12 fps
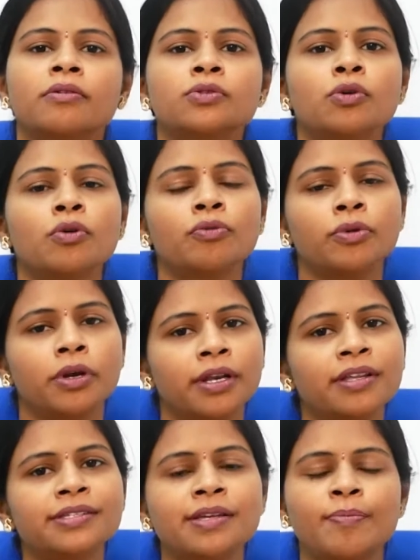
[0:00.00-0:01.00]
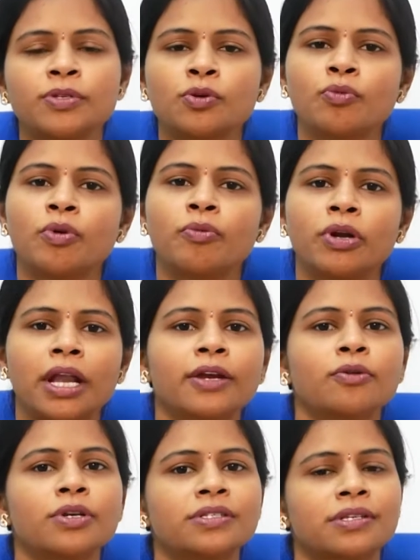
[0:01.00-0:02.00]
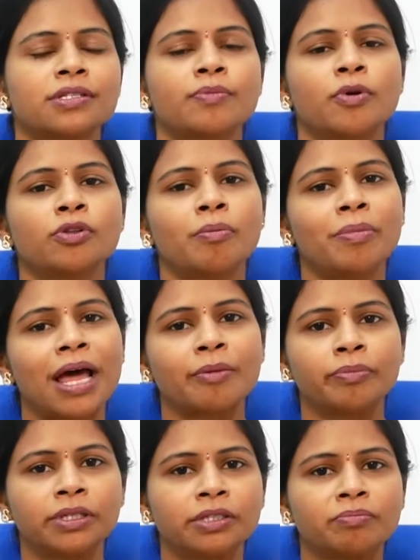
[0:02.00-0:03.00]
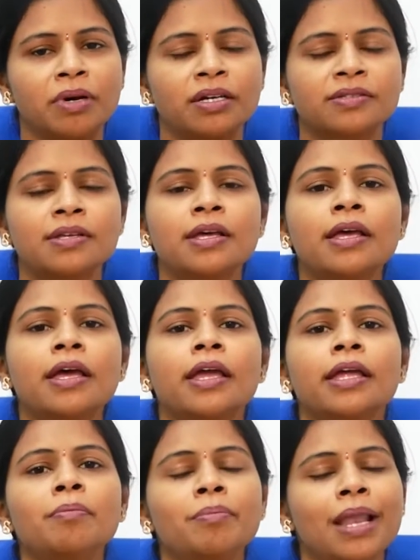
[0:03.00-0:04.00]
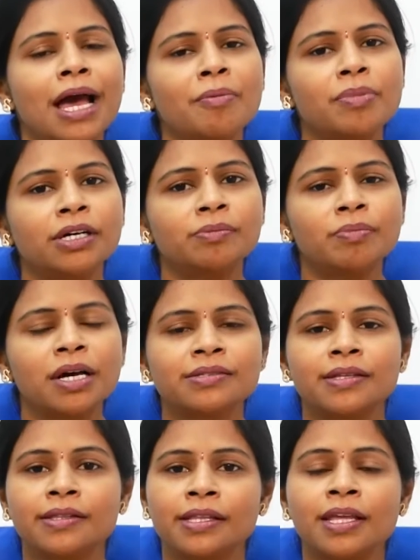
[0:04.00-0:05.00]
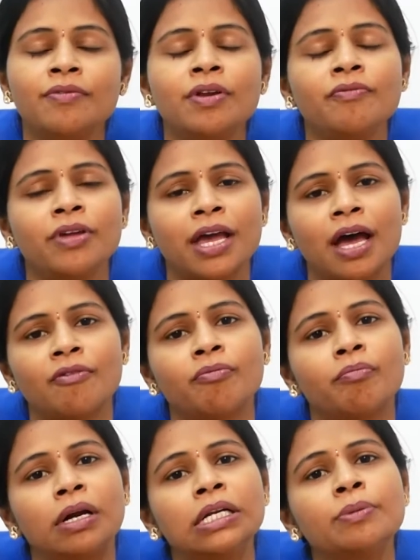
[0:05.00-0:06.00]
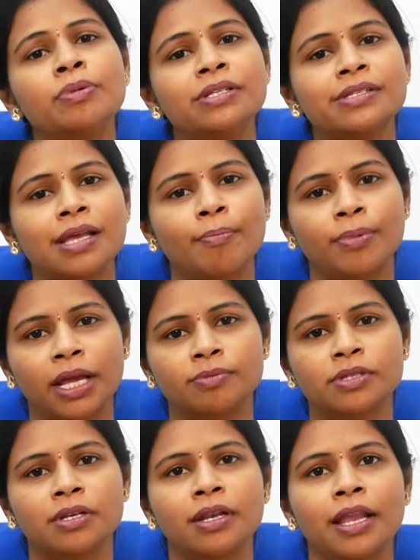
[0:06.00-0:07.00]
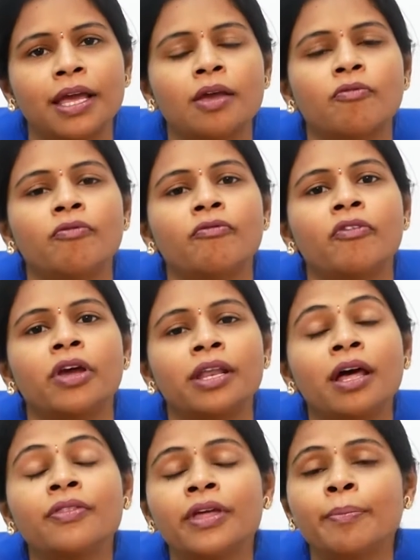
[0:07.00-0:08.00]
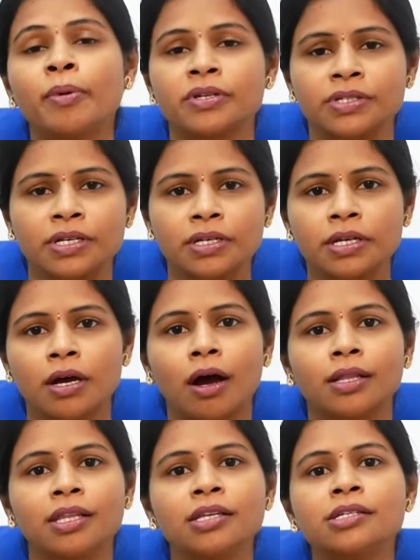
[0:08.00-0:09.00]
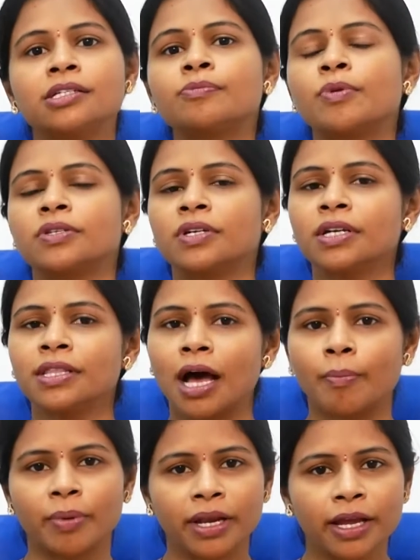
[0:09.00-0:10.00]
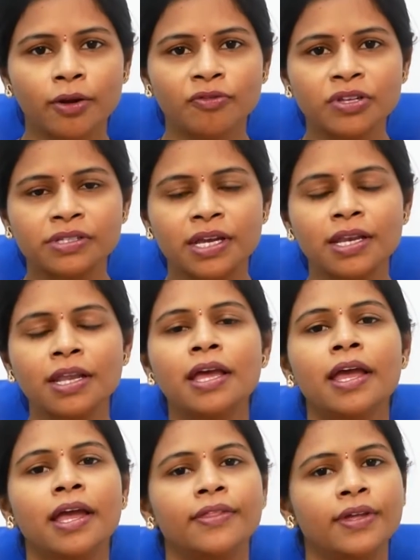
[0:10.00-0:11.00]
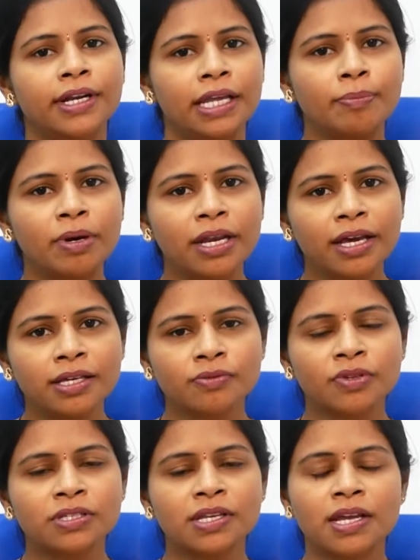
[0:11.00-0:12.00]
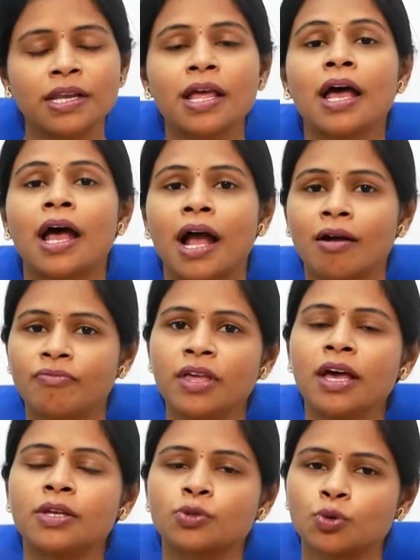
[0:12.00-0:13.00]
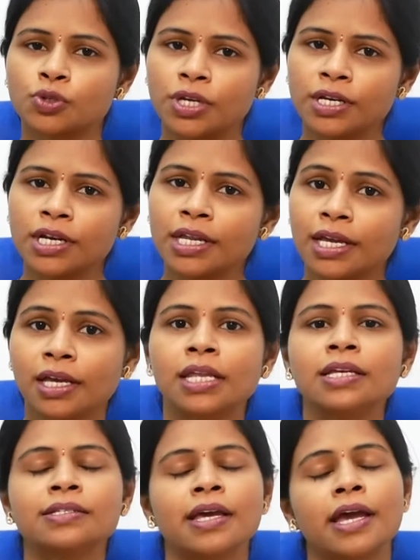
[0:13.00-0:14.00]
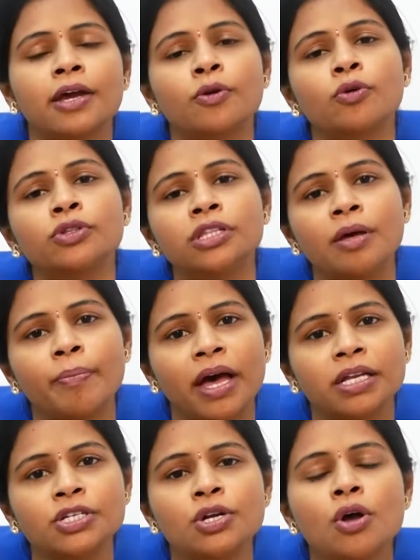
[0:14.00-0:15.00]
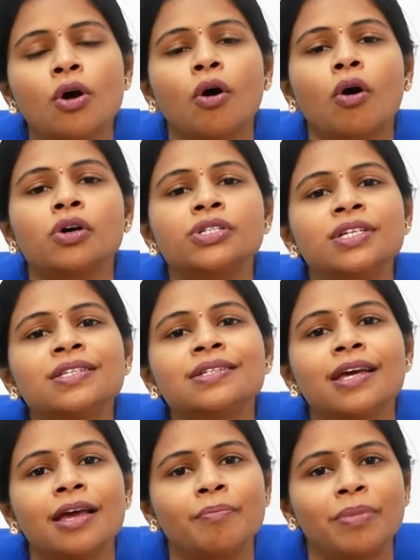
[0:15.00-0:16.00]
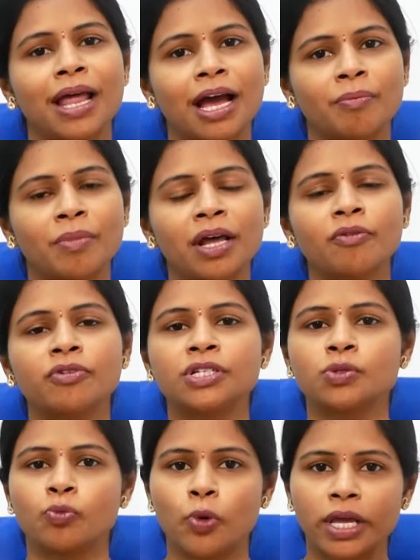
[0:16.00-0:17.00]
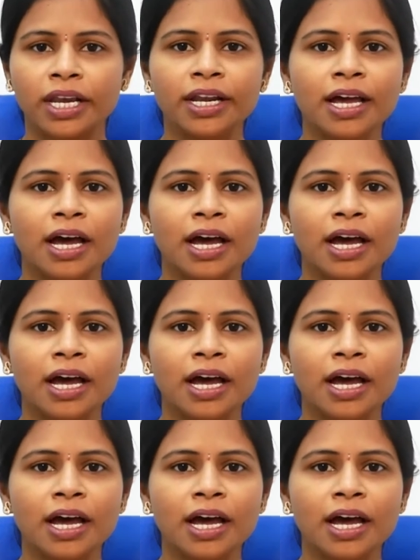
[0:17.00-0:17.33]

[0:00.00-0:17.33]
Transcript: So in this episode we would like to discuss about the black birthmarks. In black birthmarks, even we have multiple subtypes, like where are they present? Are they just present in the upper layer of the skin, in the deeper layers of the skin? Have they associated increased hair growth in the patch, or just a black mark which is very